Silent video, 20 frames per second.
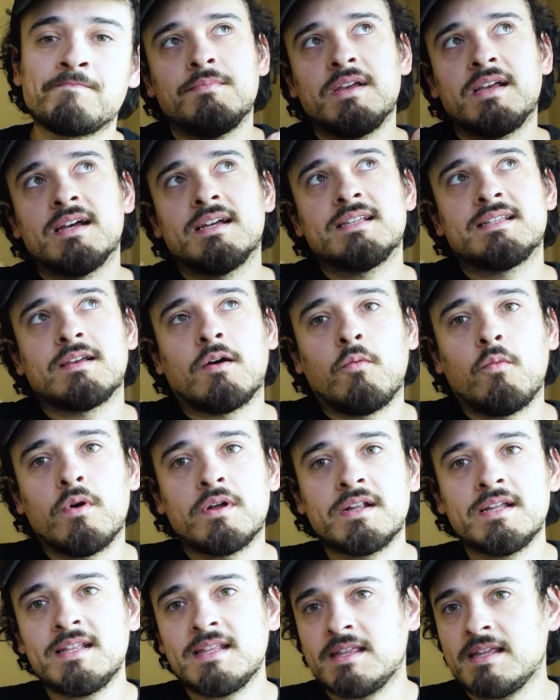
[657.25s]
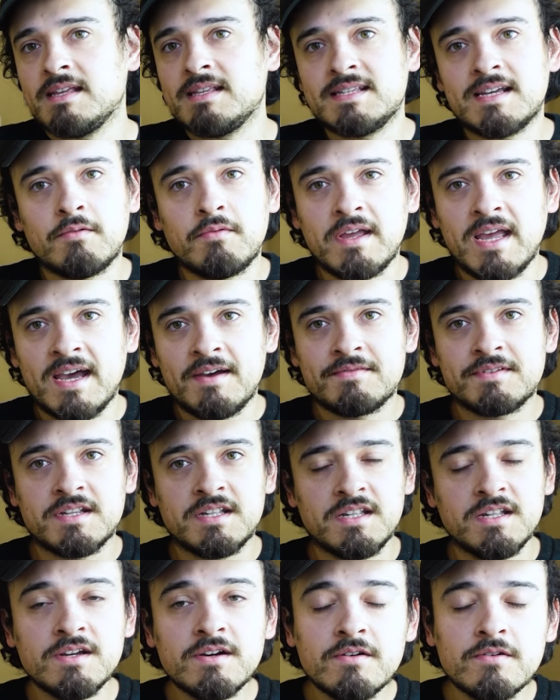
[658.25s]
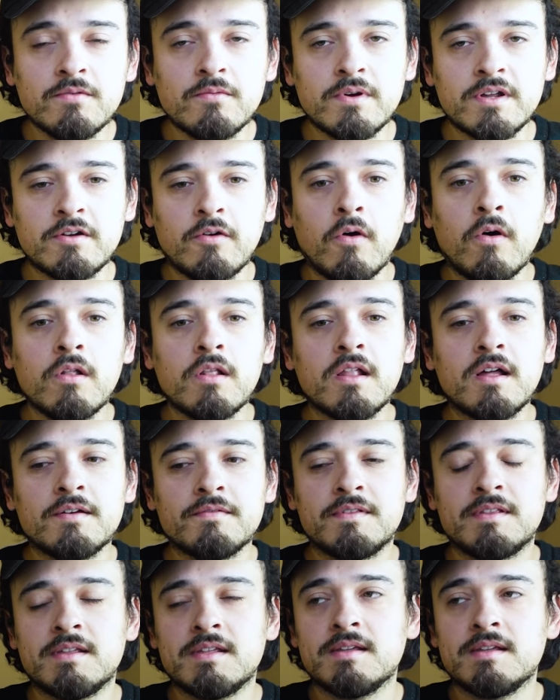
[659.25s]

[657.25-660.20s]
Because one of the things that we have to note with all of